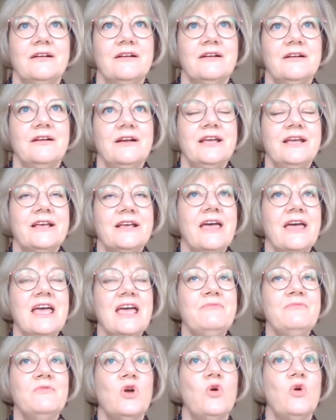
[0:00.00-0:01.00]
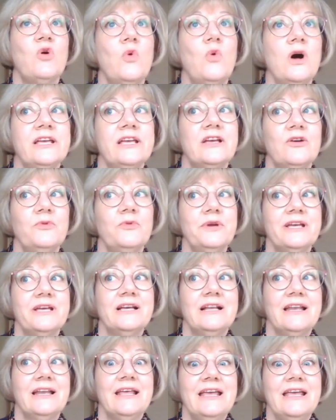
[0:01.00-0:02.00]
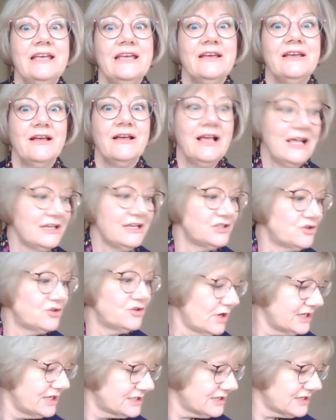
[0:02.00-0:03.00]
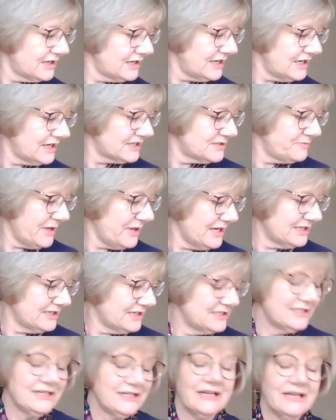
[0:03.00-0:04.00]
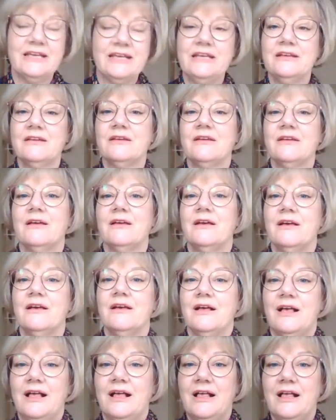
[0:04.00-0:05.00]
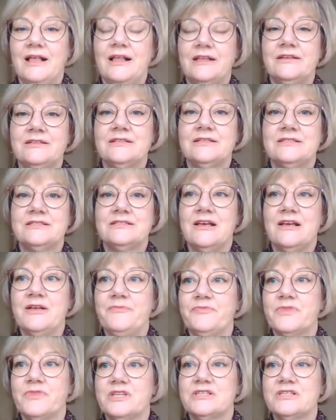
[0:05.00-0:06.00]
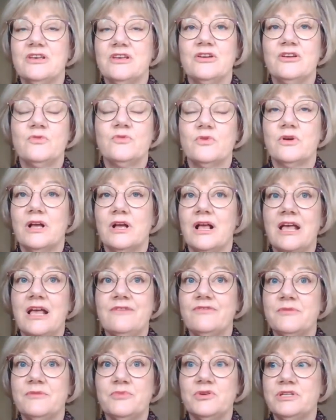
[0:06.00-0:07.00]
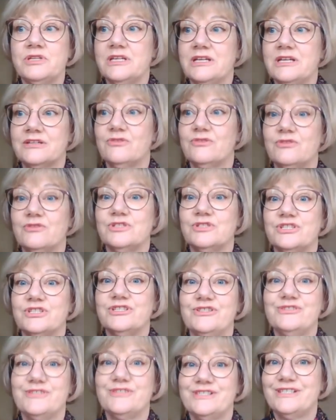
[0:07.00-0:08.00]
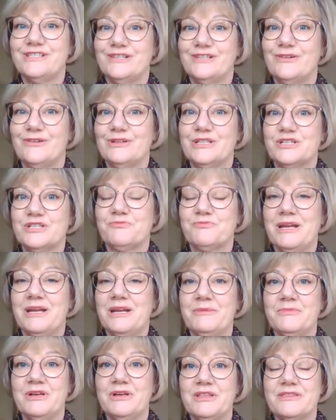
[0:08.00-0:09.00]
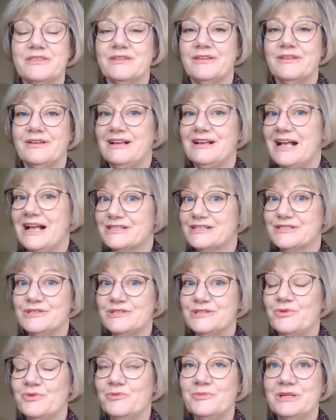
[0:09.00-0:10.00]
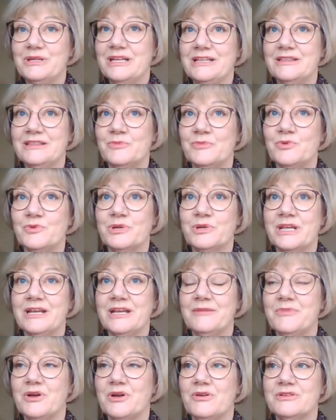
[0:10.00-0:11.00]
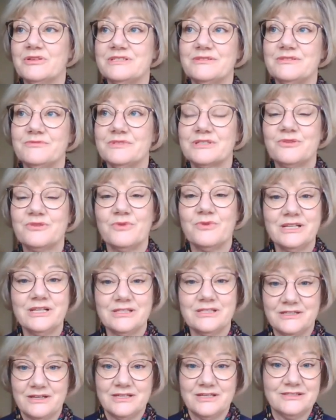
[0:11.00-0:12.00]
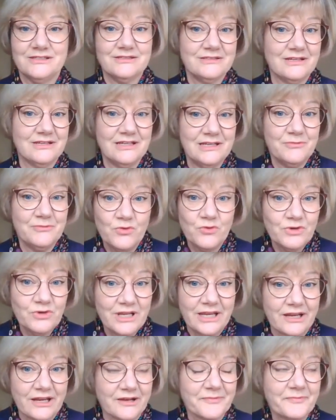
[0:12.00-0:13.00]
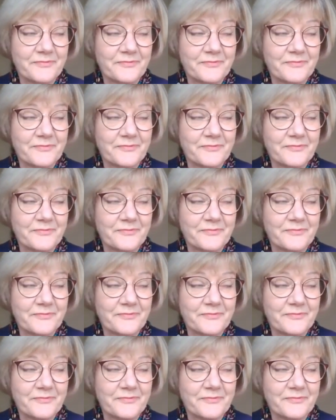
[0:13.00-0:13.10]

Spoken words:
it came quite quickly and quite unexpectedly. And so everybody had gone to City College Plymouth as normal in the morning because it was quite a nice sunny morning.